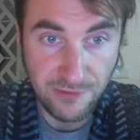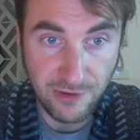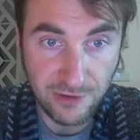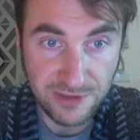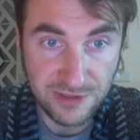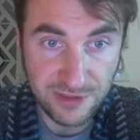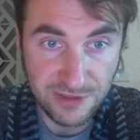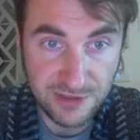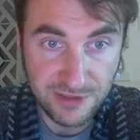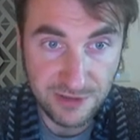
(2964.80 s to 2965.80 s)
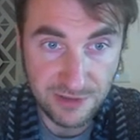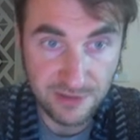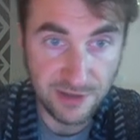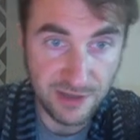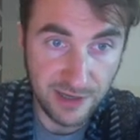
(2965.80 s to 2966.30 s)
foxes,
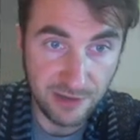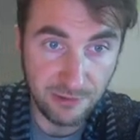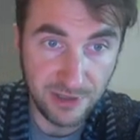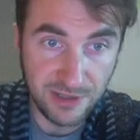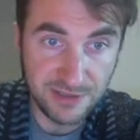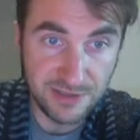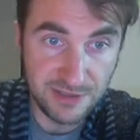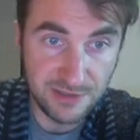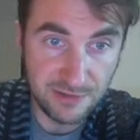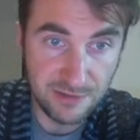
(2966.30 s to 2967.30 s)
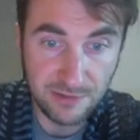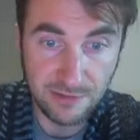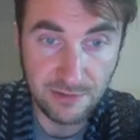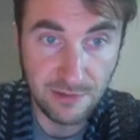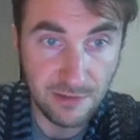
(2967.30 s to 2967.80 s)
how is
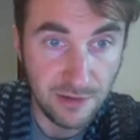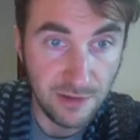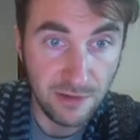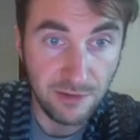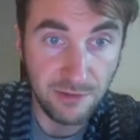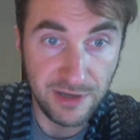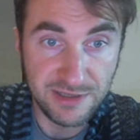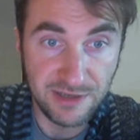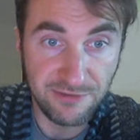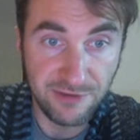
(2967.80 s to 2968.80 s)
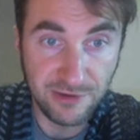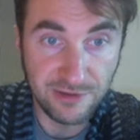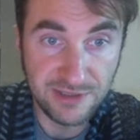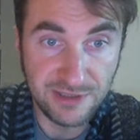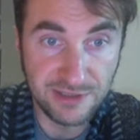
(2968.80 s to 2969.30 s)
raising
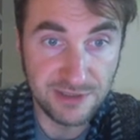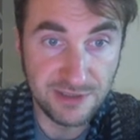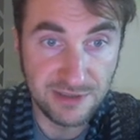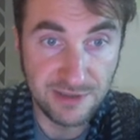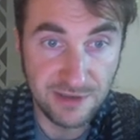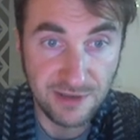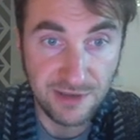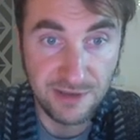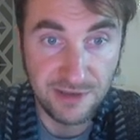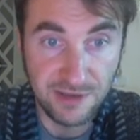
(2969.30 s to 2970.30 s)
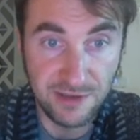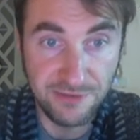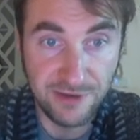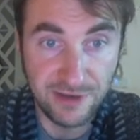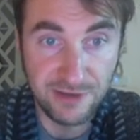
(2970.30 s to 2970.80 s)
foxes
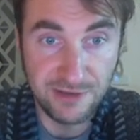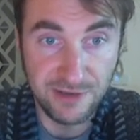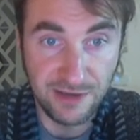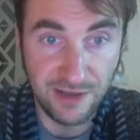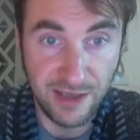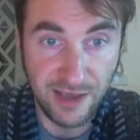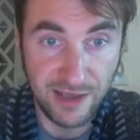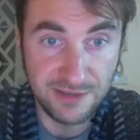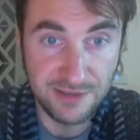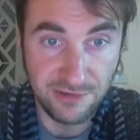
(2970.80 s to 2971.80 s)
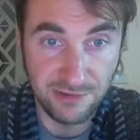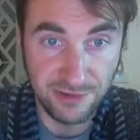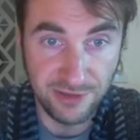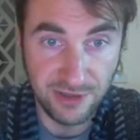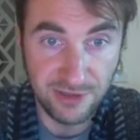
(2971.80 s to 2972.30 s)
different than cats
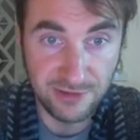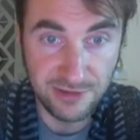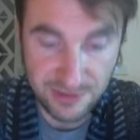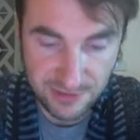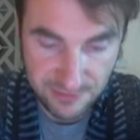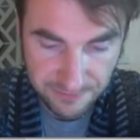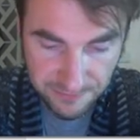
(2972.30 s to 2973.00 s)
or dogs?